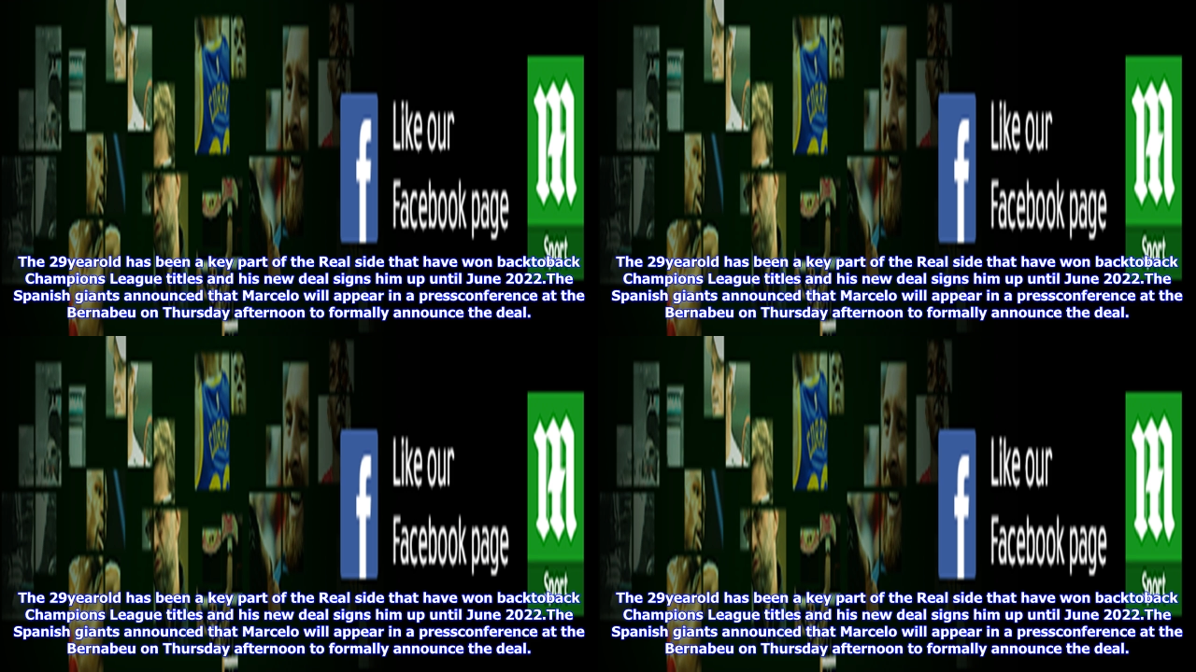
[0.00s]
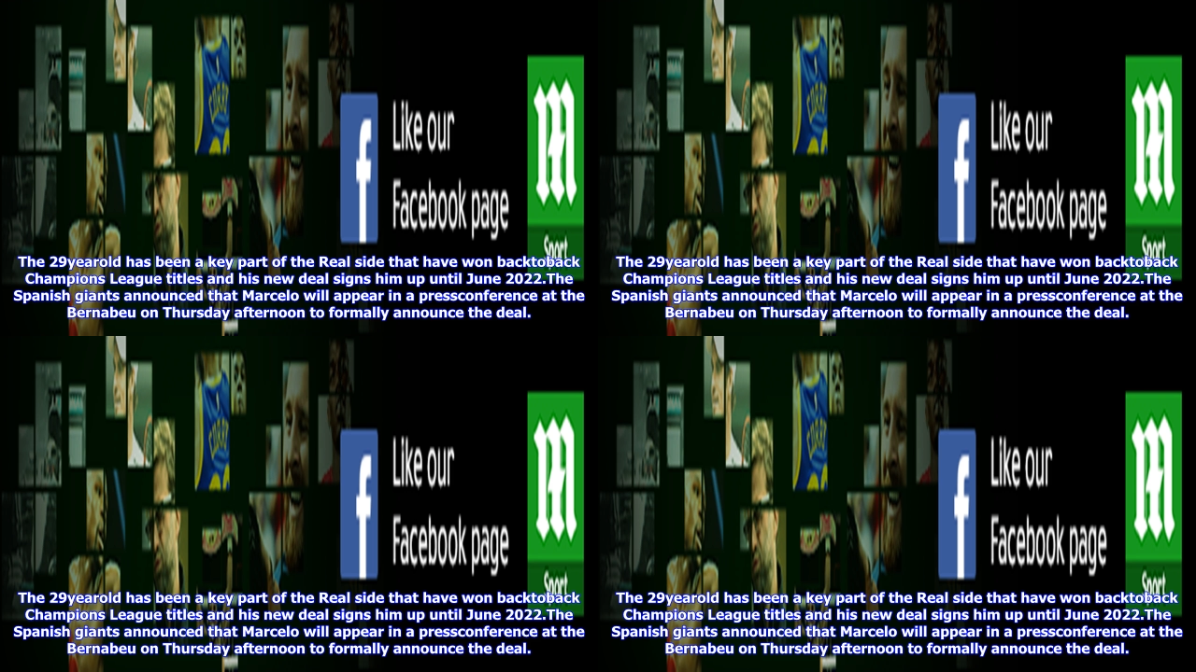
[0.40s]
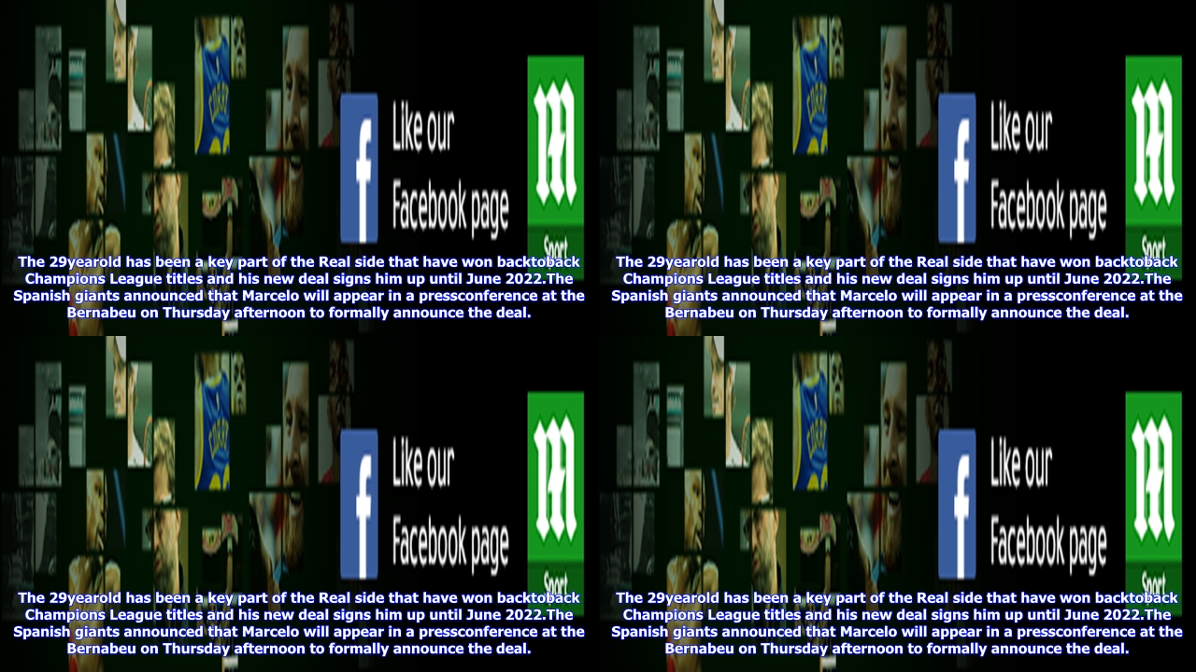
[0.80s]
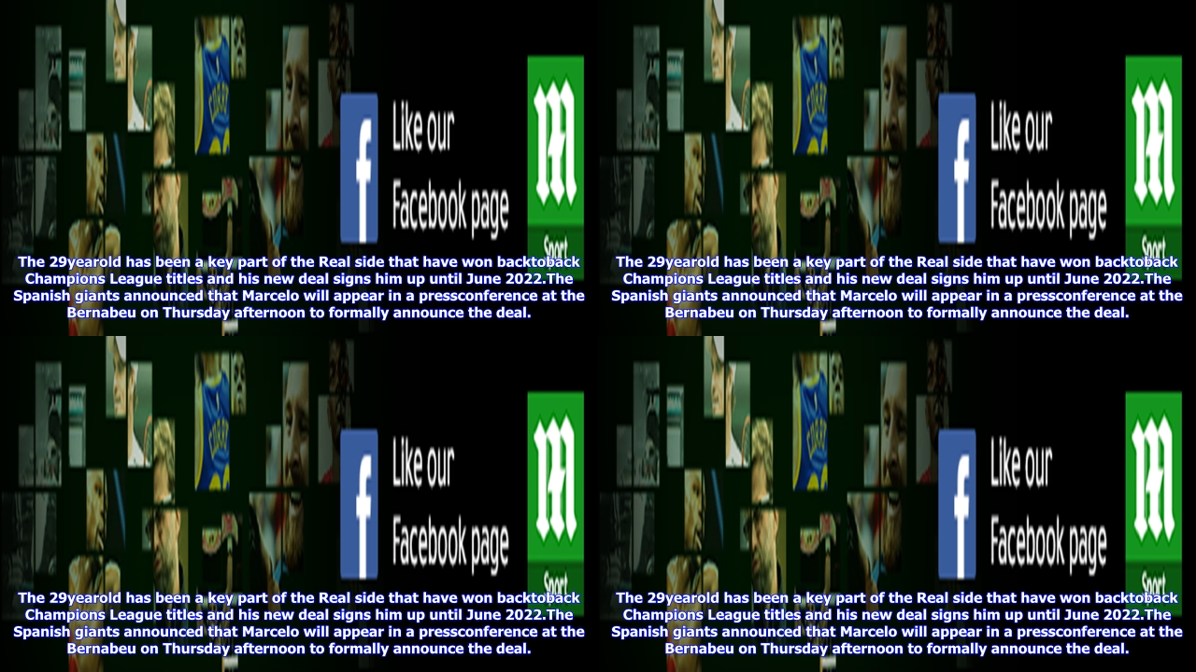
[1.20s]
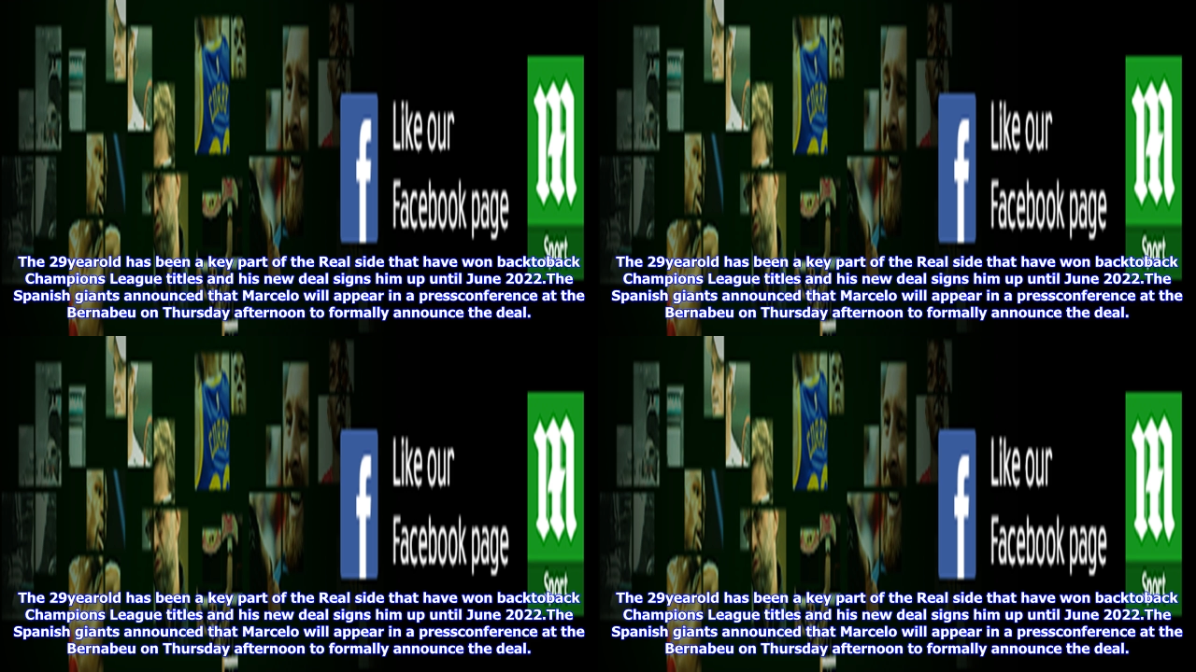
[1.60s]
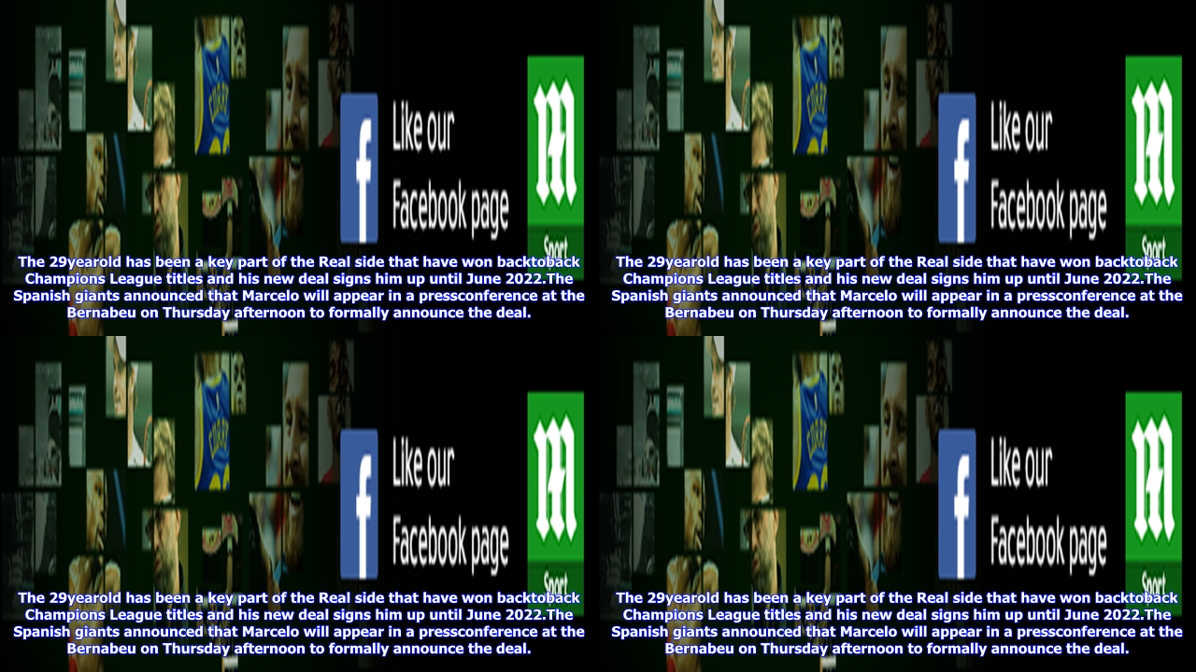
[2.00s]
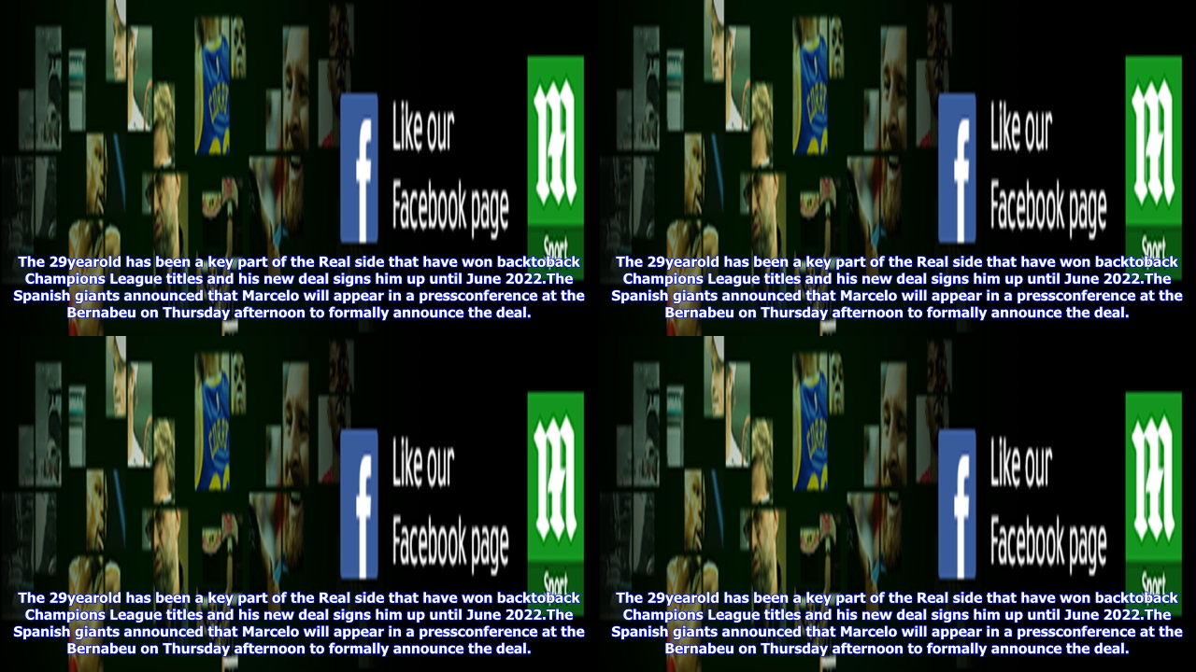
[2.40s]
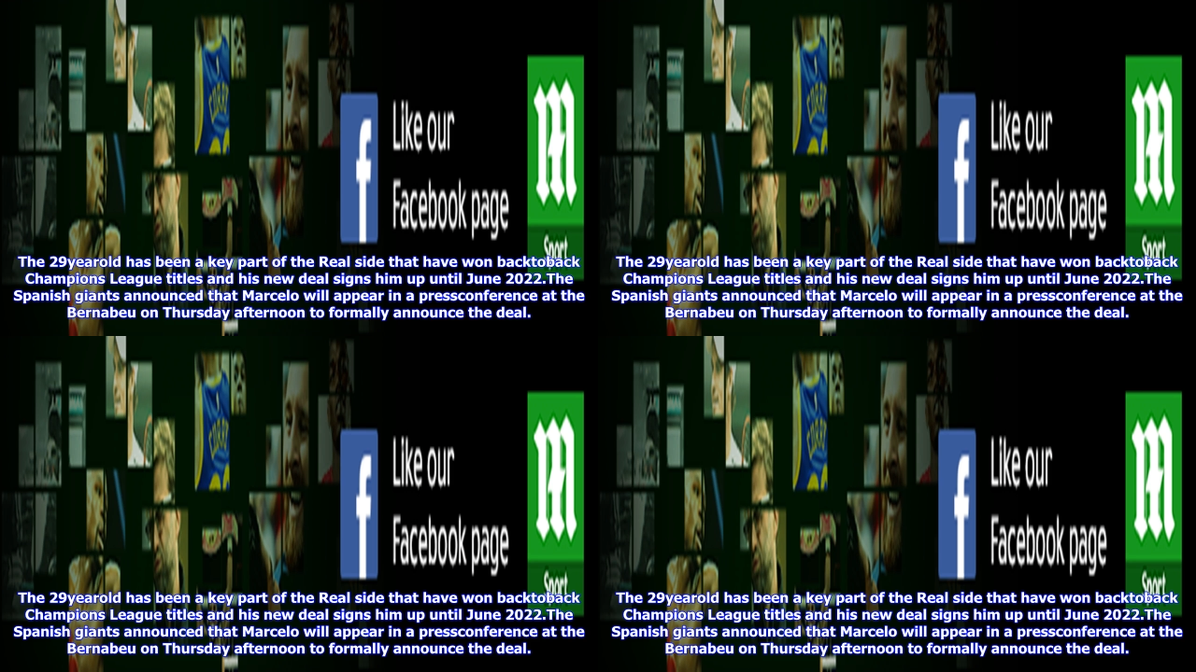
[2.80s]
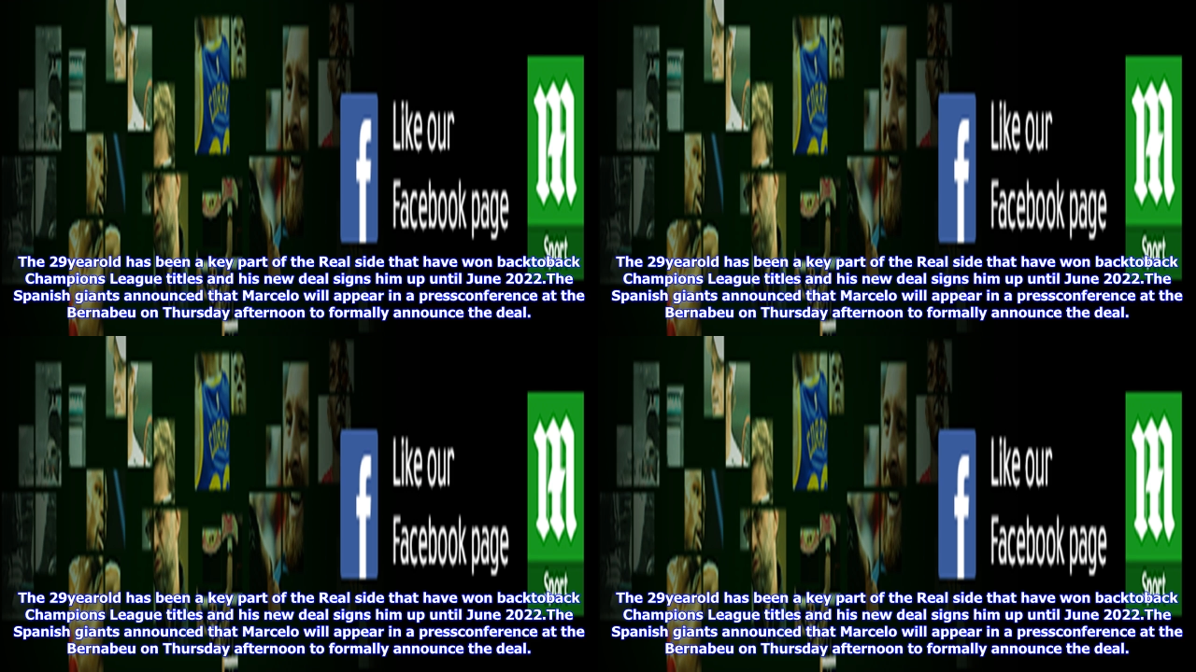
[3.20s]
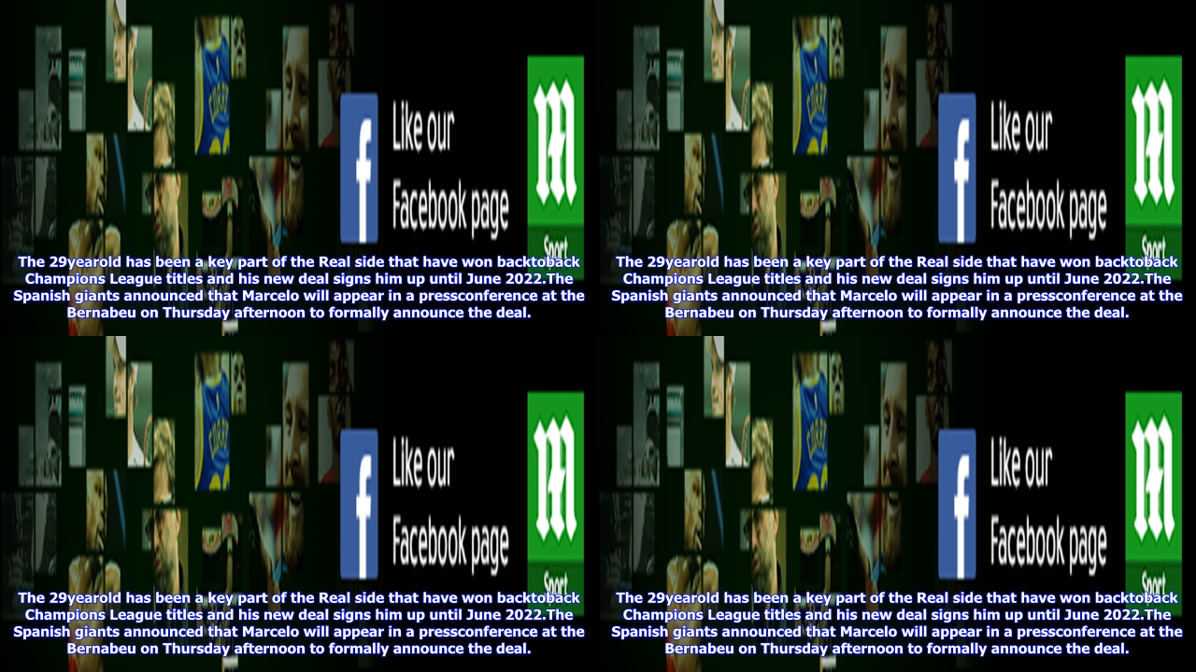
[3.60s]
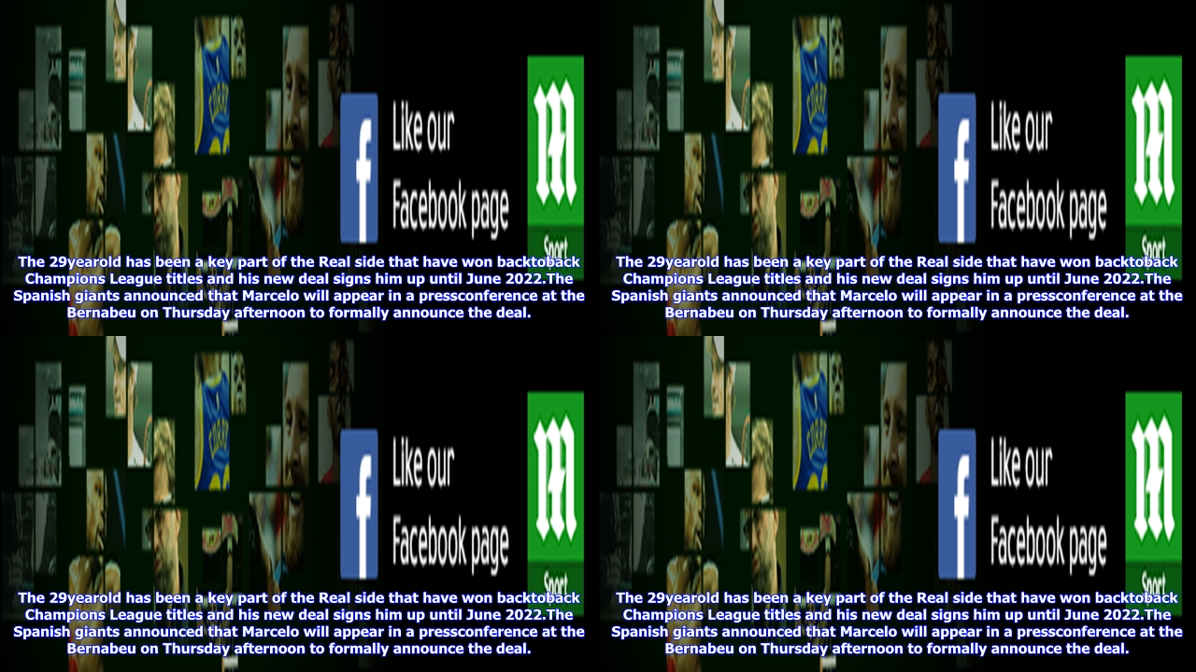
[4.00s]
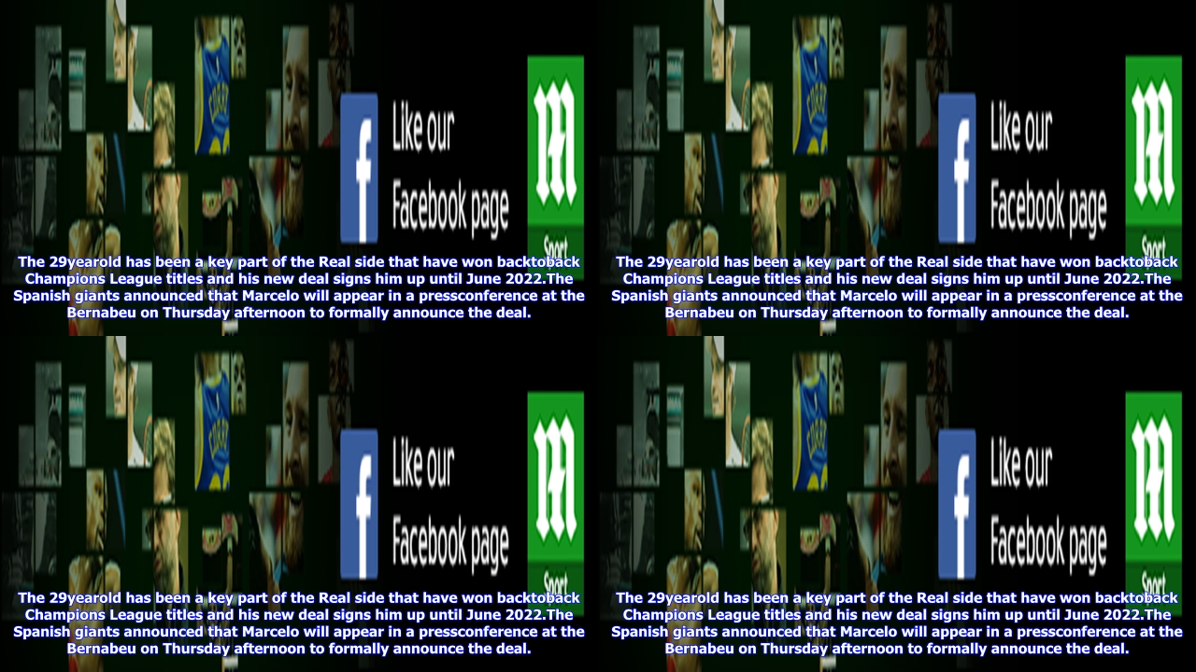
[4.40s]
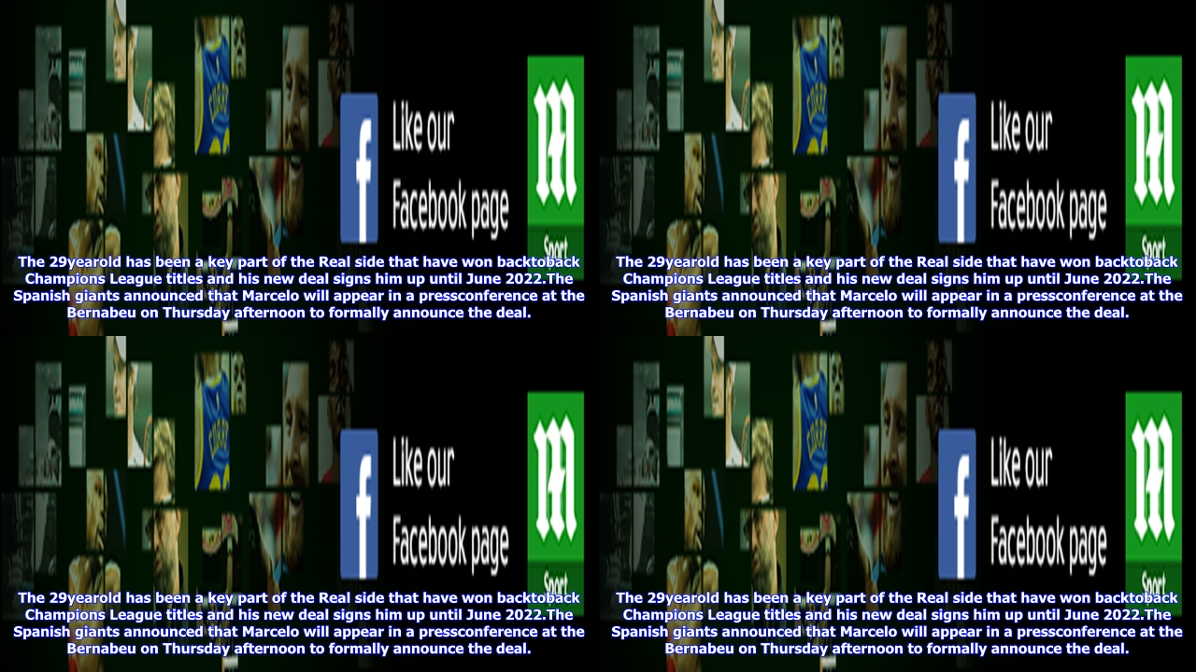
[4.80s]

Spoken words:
(no speaker visible)